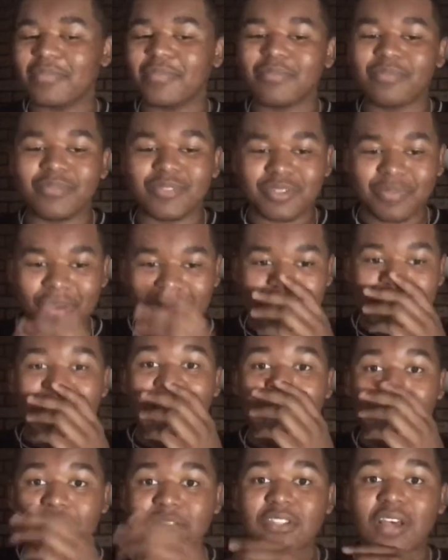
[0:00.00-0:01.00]
Oops, but
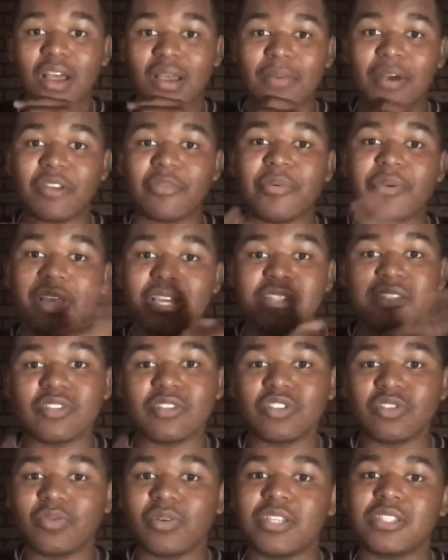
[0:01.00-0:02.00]
I'm gonna talk about it when we get to the
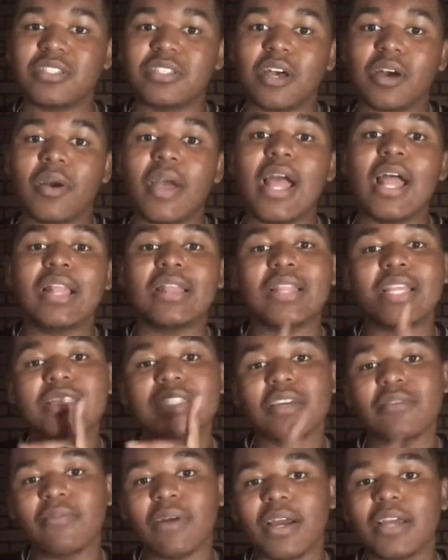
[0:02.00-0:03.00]
story. So let's
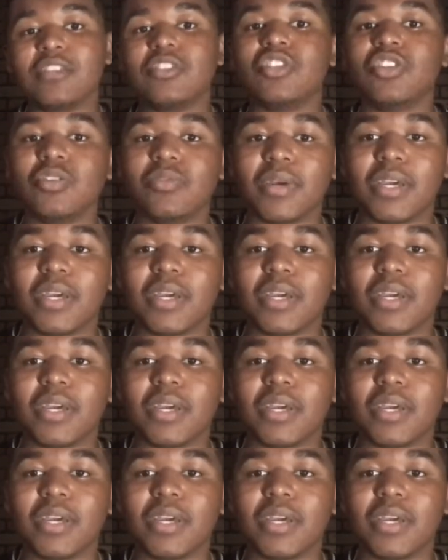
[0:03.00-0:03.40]
get right into